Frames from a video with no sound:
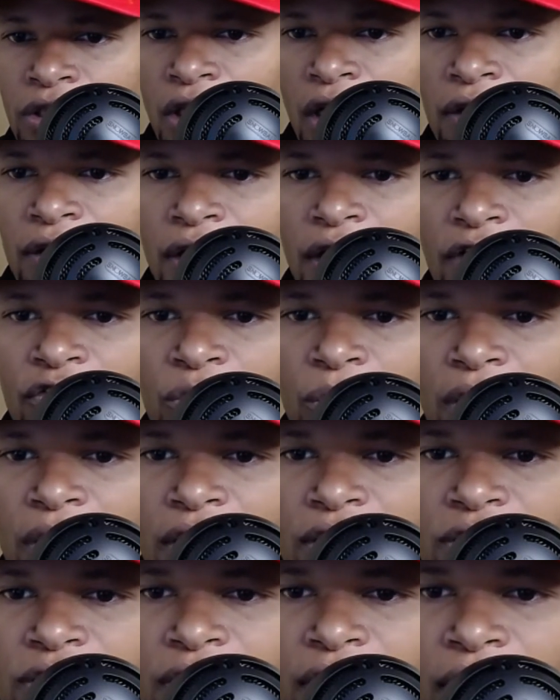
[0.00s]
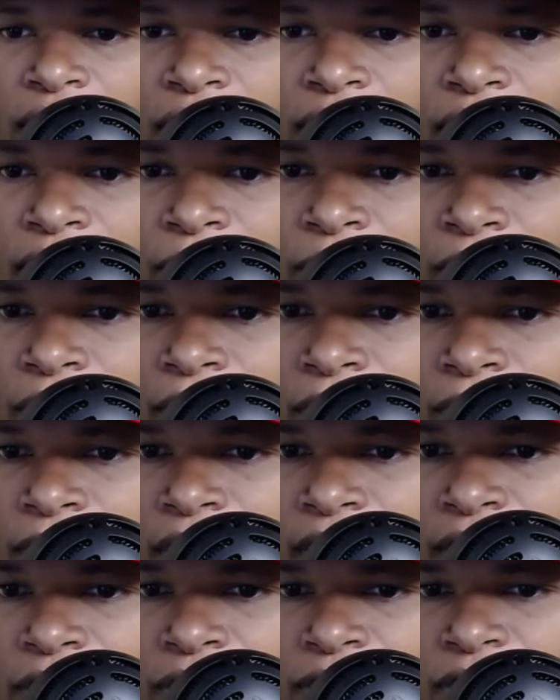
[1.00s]
John. The government is there to help you
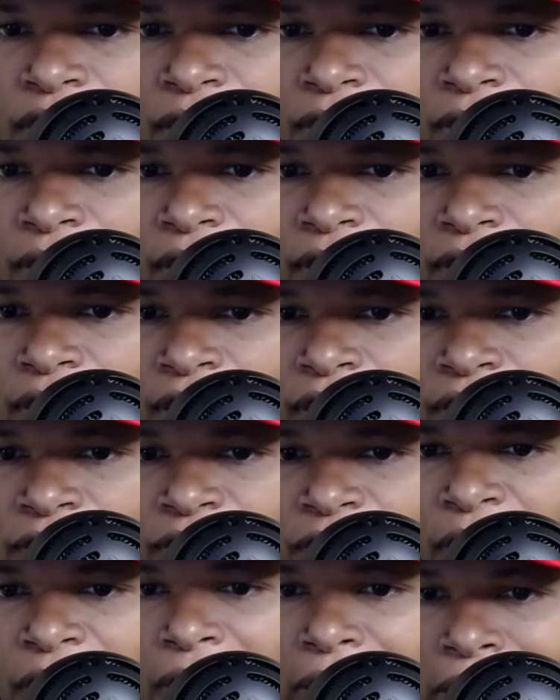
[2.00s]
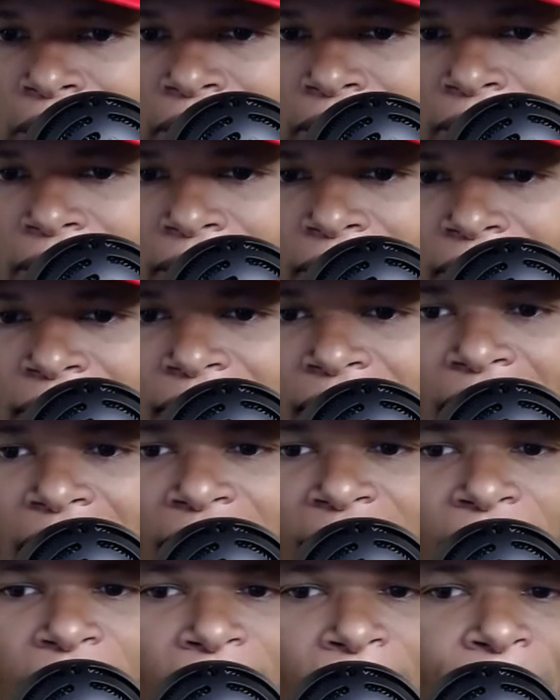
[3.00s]
get your gender identity.
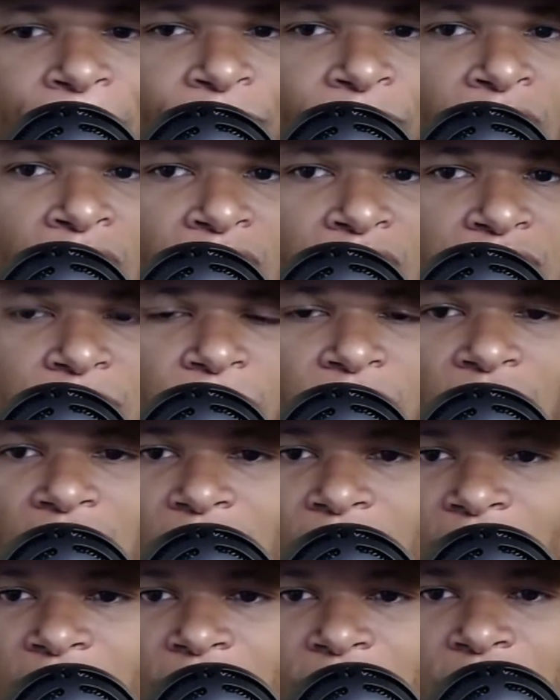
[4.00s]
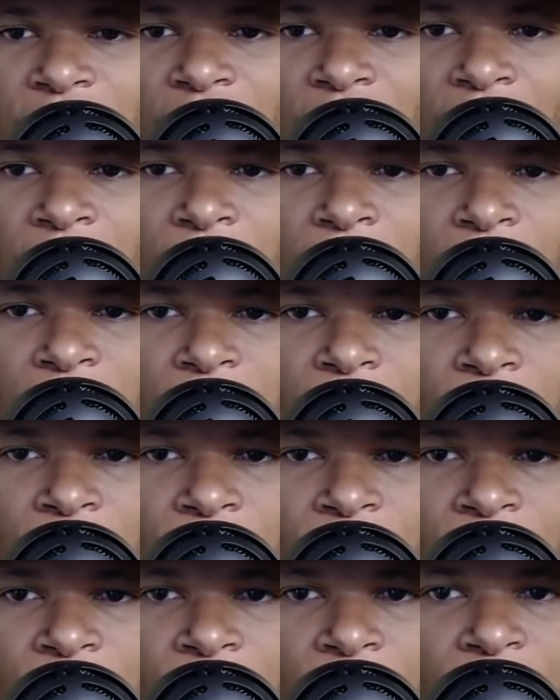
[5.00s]
Anyway, so we're not going to give John any more
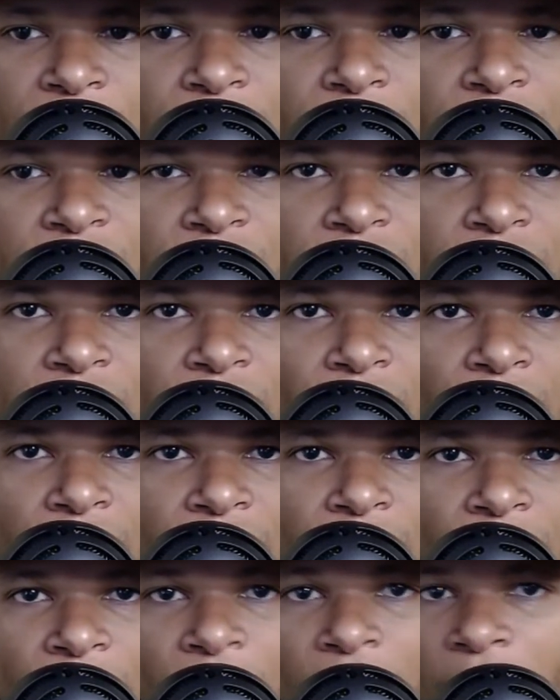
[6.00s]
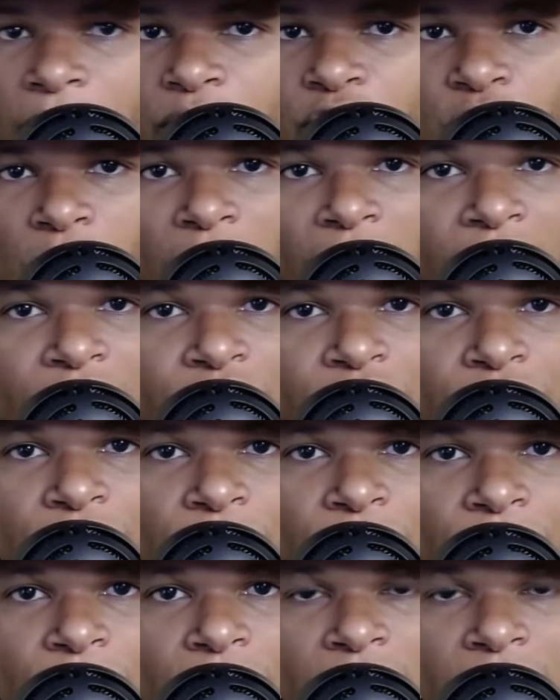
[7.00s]
of a voice because he's just on here trying to